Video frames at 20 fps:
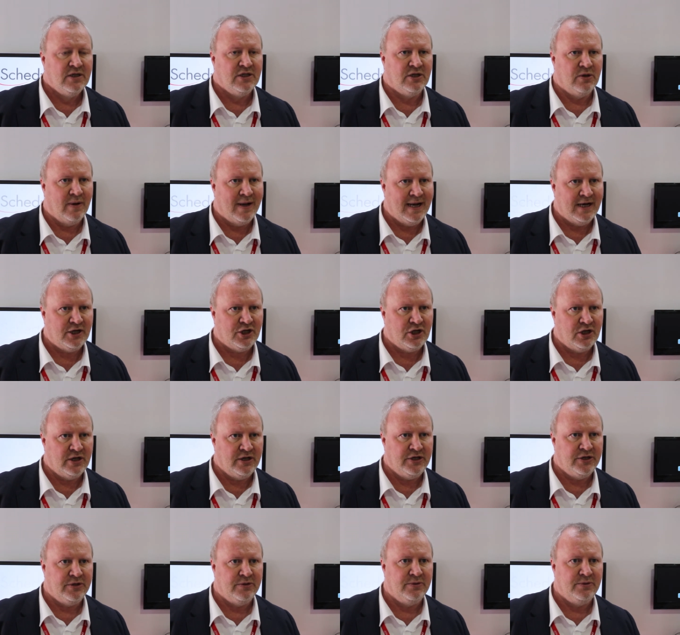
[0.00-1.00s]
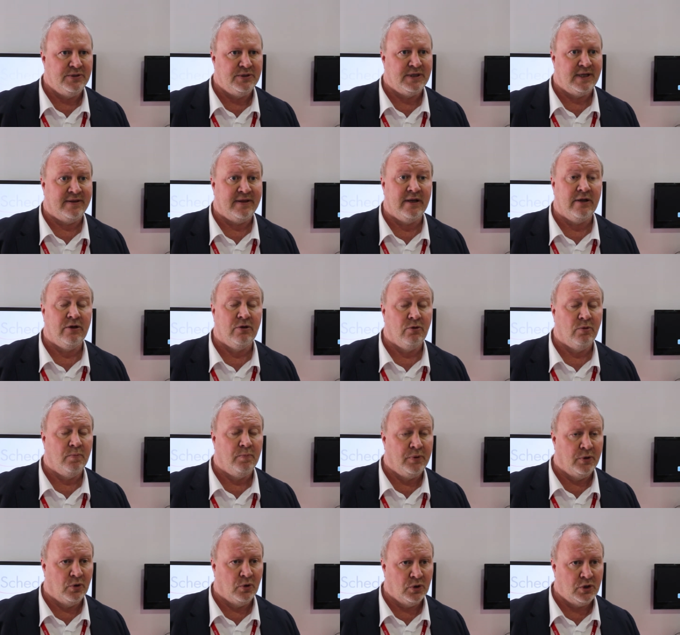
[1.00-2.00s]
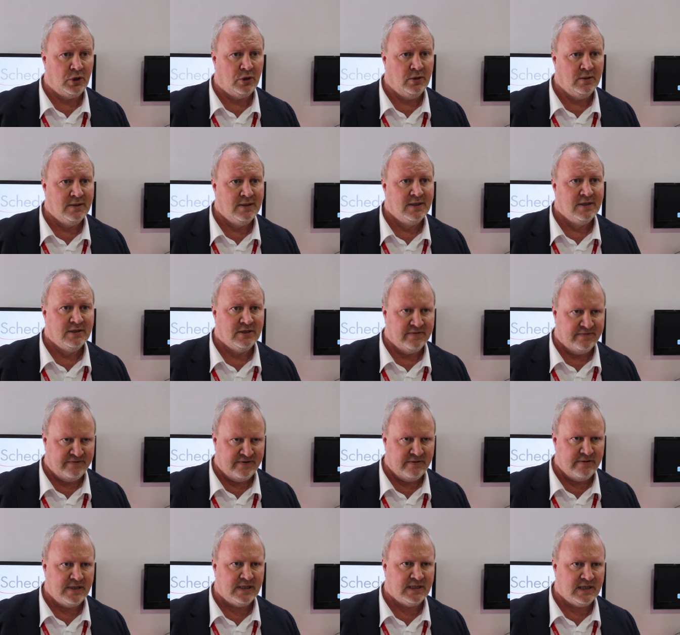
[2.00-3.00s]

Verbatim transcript: to actually use a thing called Portal to very